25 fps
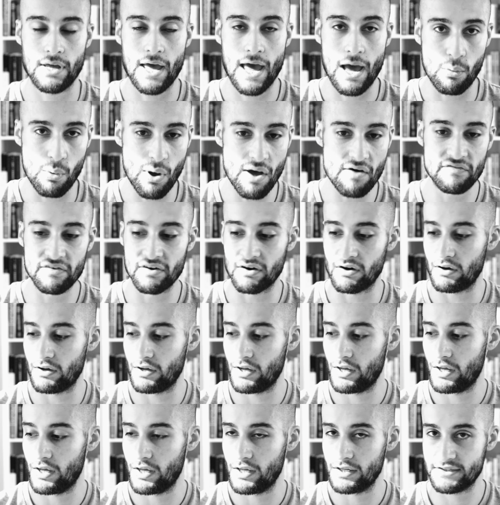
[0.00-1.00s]
However,
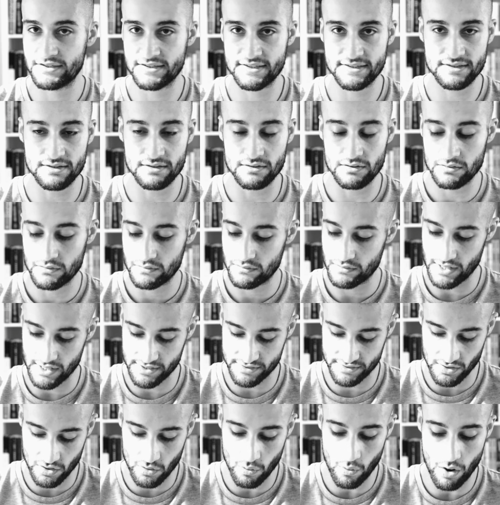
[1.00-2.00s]

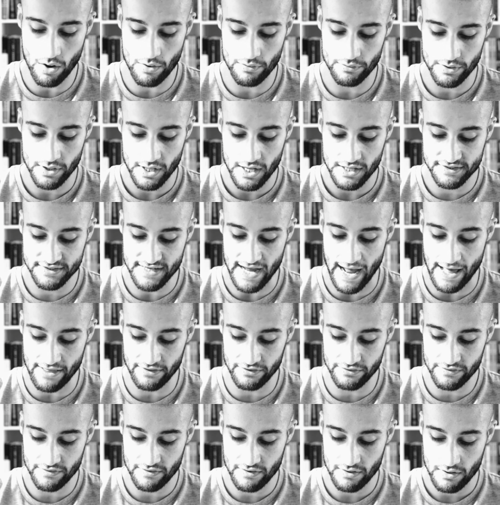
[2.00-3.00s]
there's the quote:
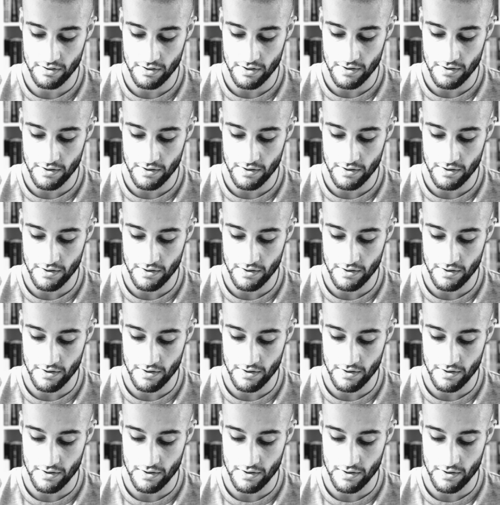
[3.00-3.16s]
"Talent,